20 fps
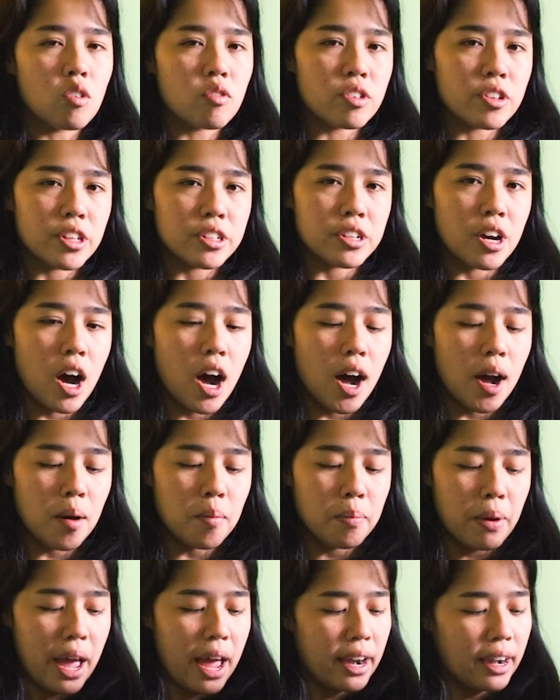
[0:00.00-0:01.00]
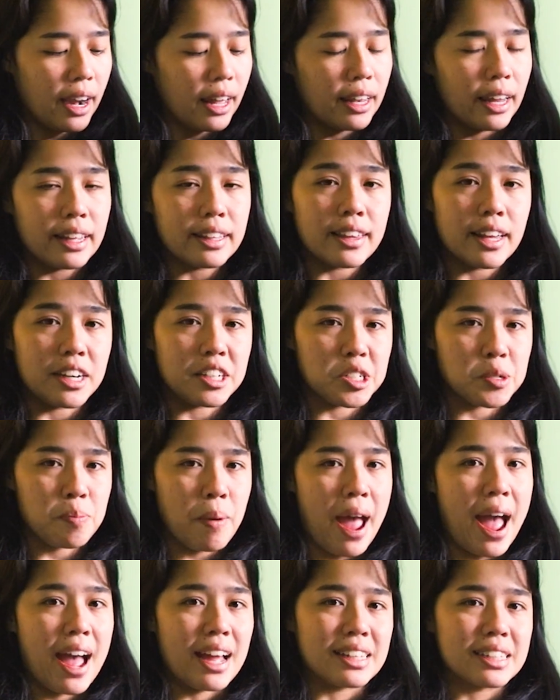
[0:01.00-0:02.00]
over the top, and I like that it's
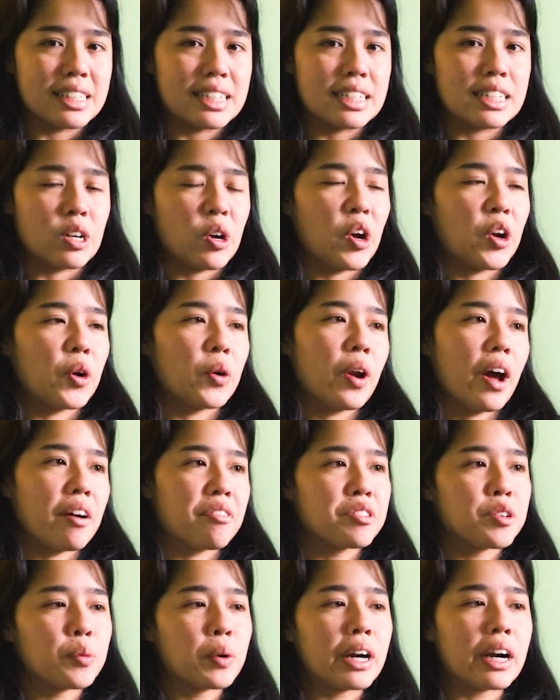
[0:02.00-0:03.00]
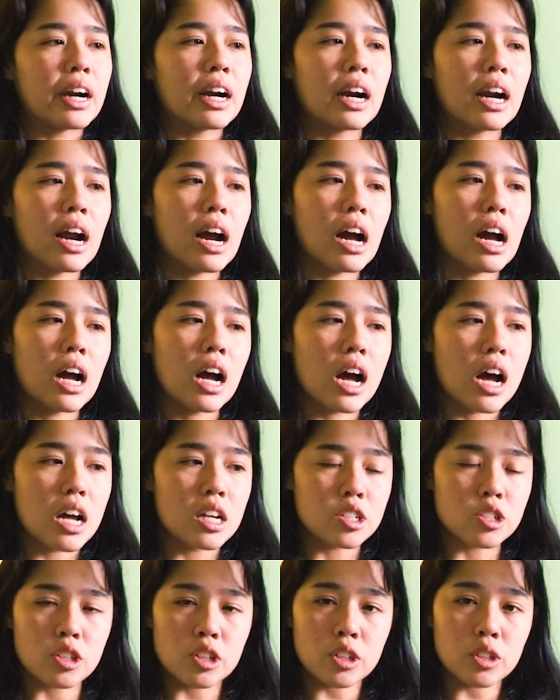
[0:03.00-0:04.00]
pants so I don't have to wear
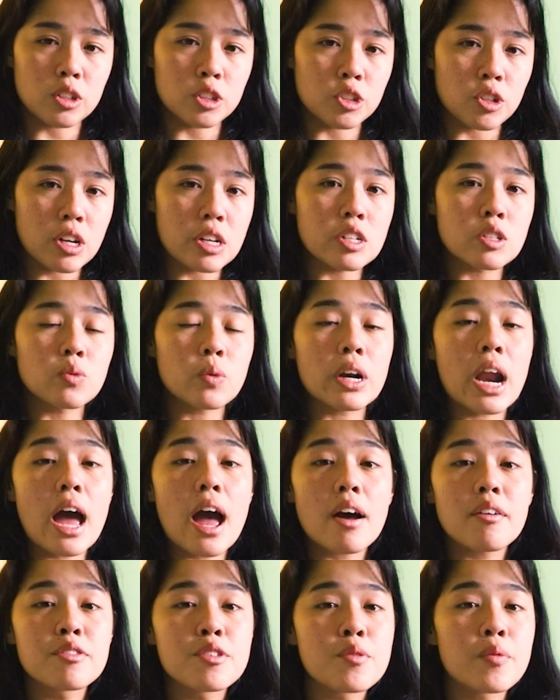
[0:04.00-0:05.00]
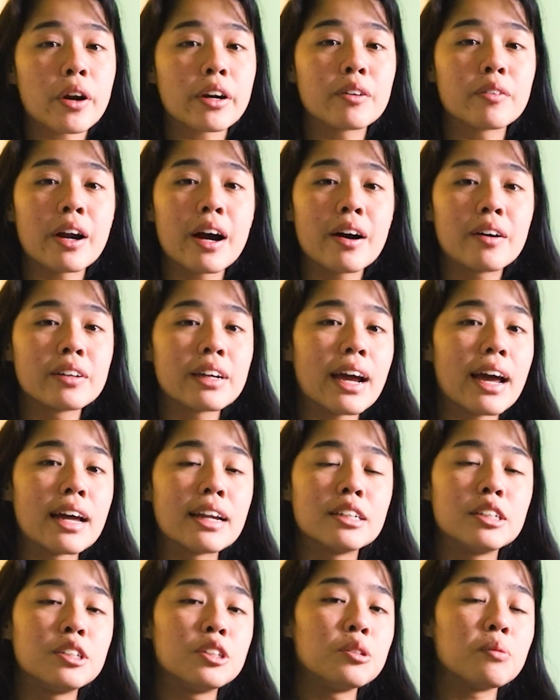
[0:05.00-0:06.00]
a skirt or dress when I have to run around
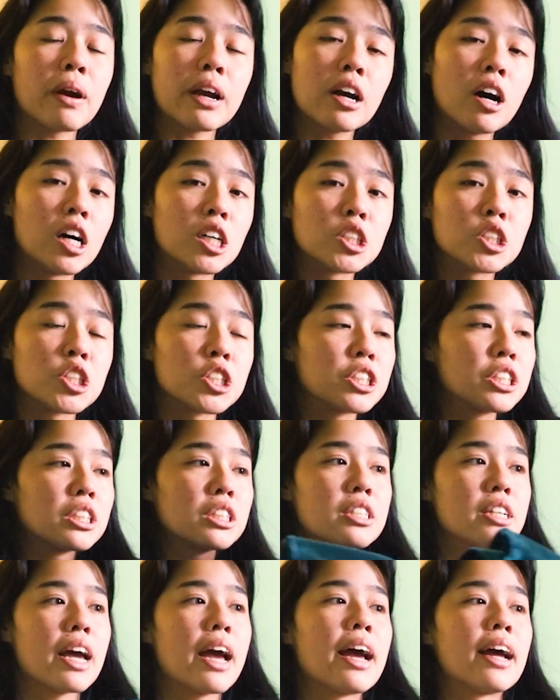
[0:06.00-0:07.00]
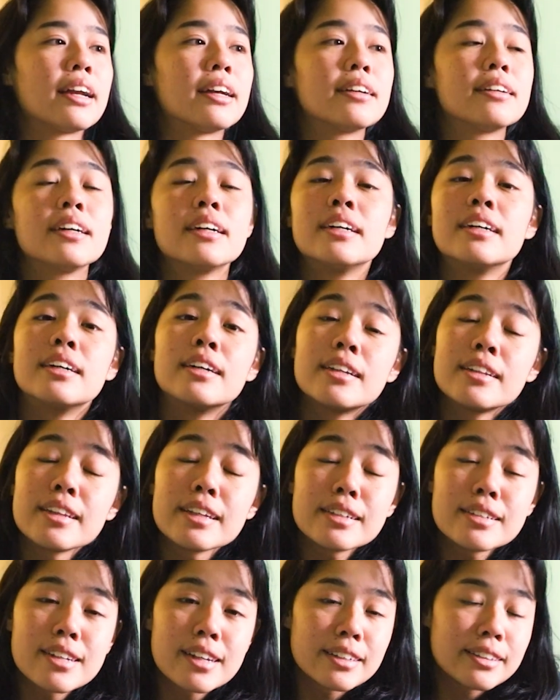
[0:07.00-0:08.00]
and do my concerts and
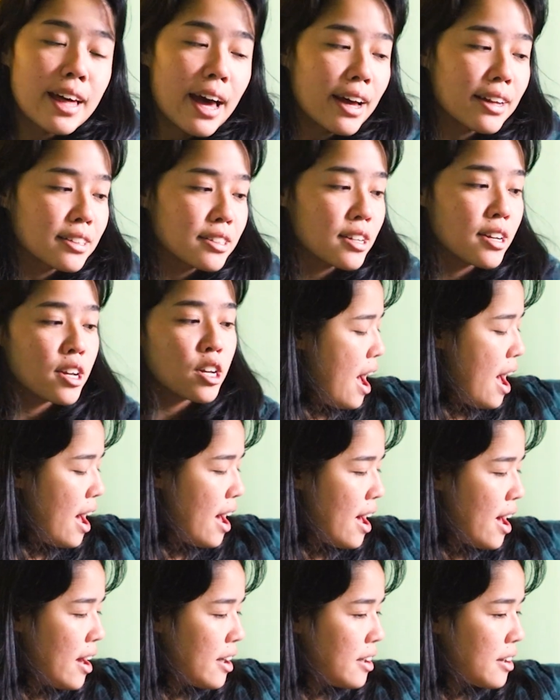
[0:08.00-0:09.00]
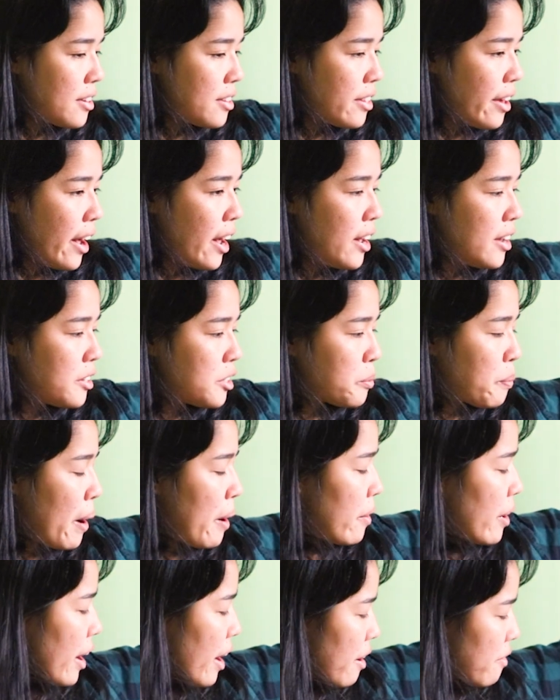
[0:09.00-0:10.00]
things like that. And that is
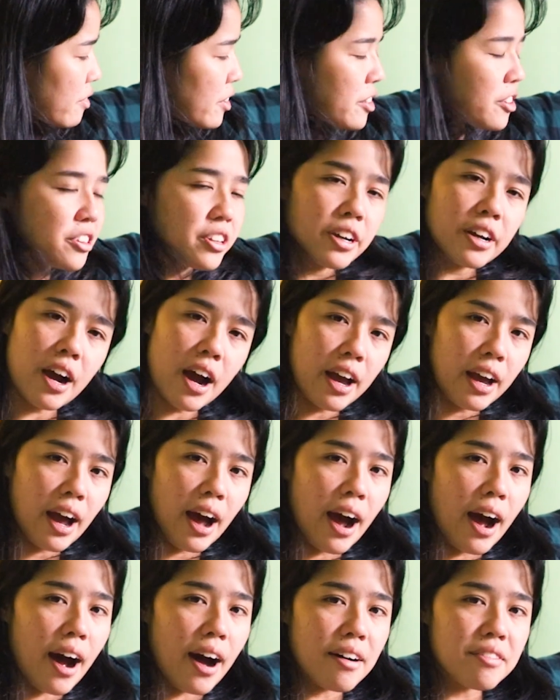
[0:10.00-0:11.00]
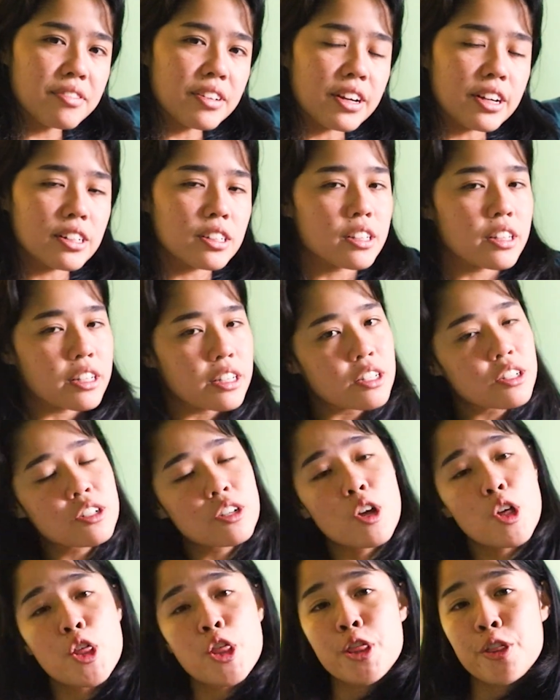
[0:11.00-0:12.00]
about everything I have in
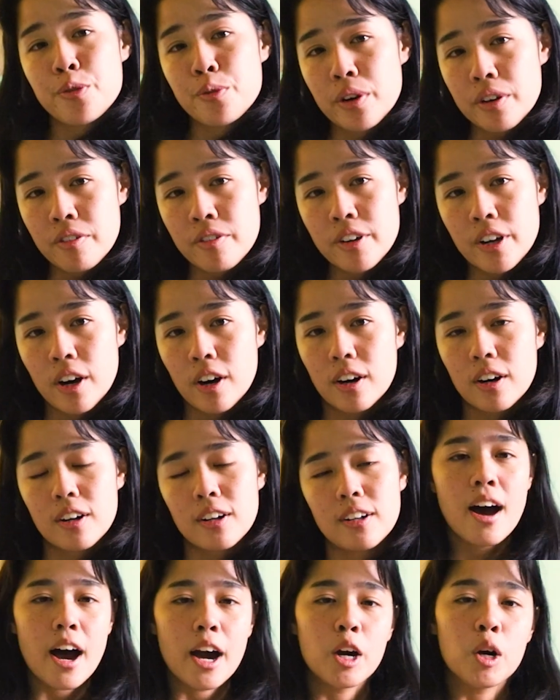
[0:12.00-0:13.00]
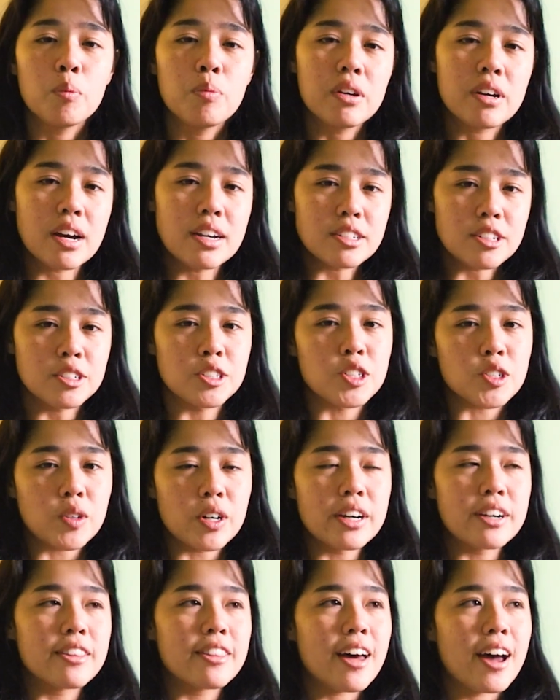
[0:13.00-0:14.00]
this thrift haul. I hope you guys
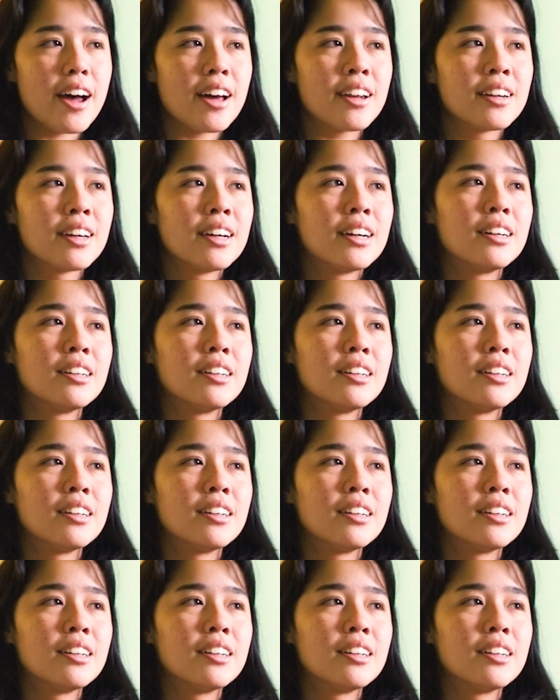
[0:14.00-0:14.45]
enjoyed that.